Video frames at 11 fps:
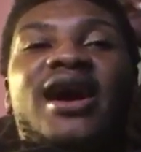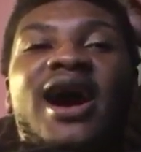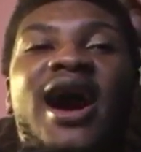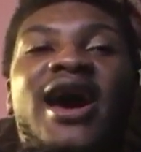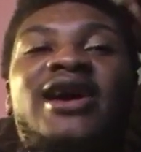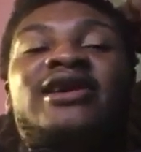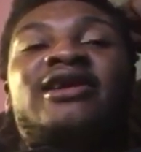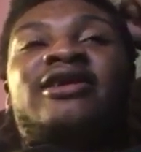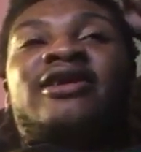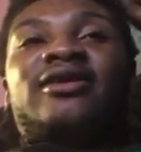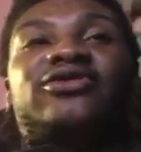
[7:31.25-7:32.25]
I hit
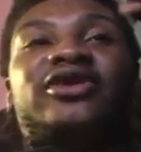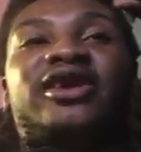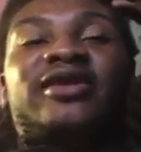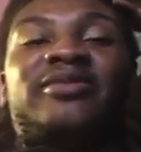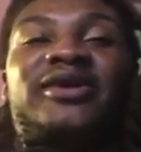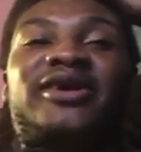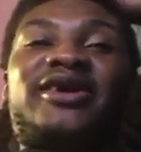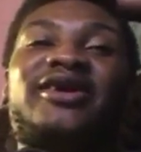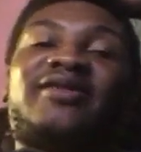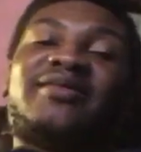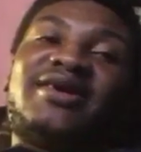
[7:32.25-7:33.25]
her up. She hit me
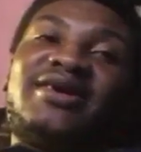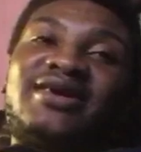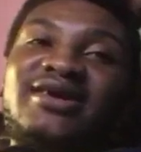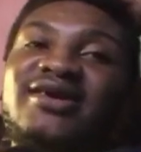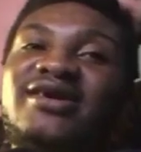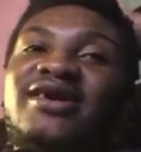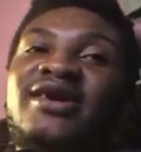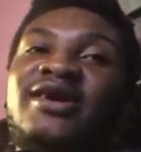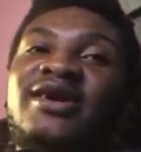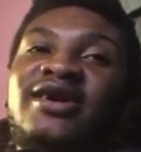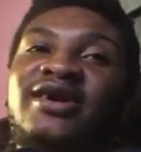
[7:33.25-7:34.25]
up.
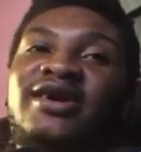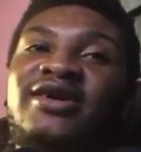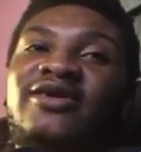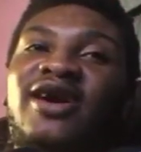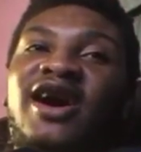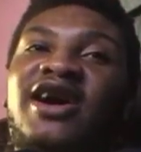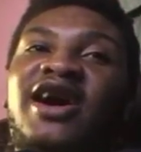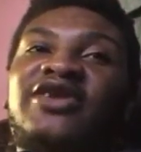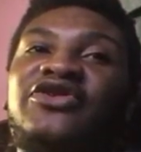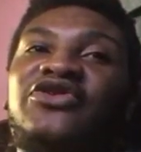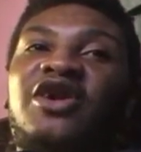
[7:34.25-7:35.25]
And I
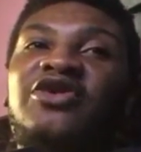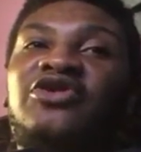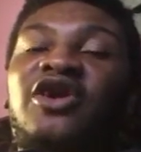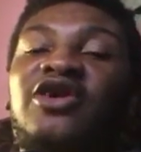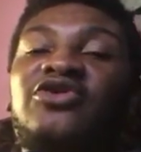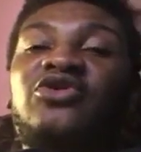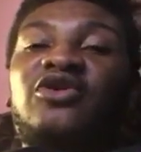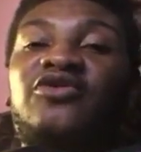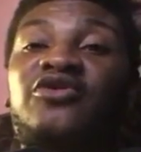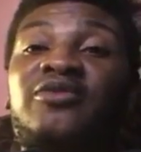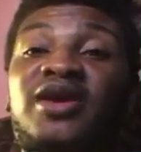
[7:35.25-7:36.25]
just started talking to her
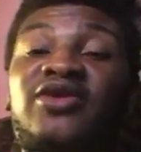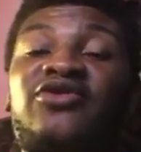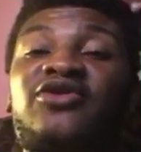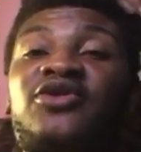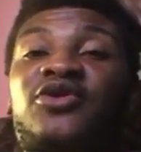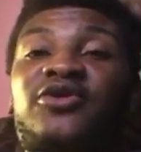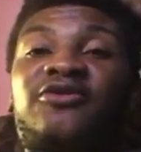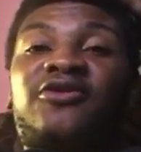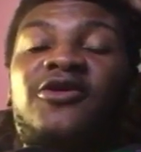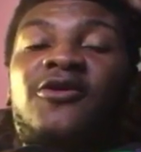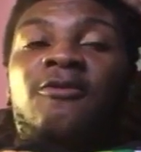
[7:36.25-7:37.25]
a few minutes ago on the
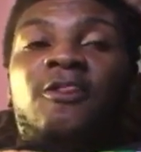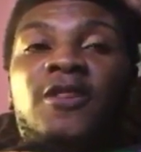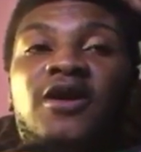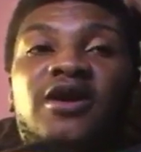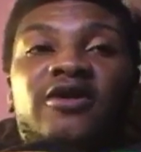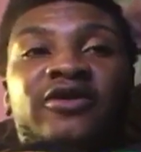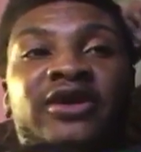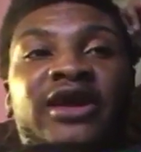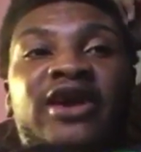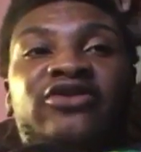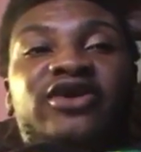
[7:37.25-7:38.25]
phone. I mean,
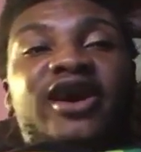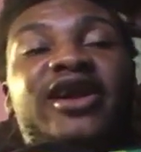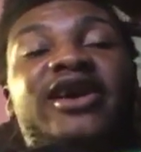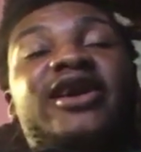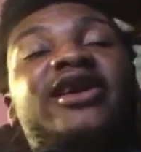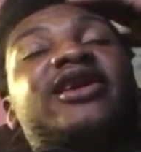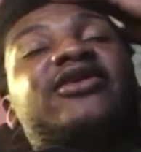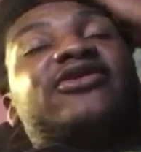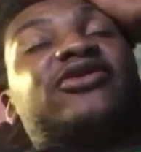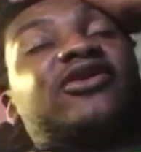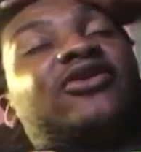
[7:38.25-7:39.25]
now she got a
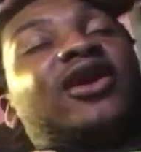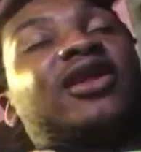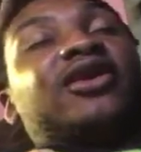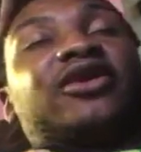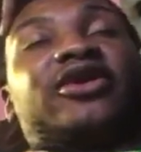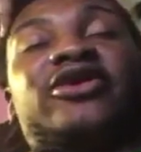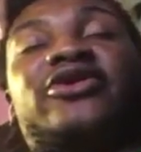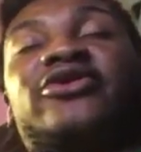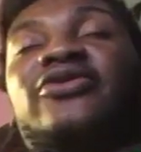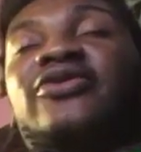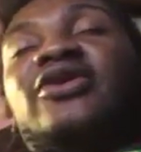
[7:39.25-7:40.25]
headache, so I let her
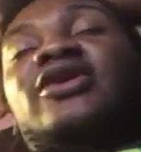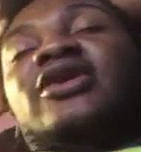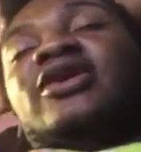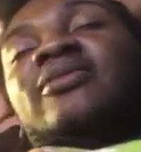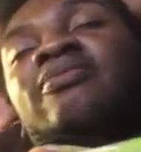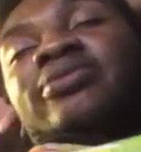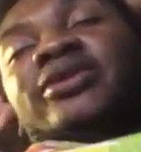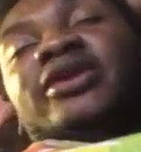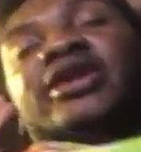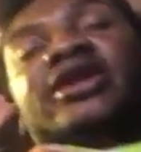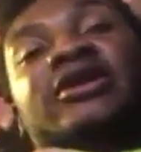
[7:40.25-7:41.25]
go.
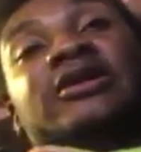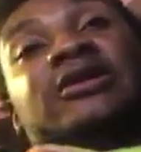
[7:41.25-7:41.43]
But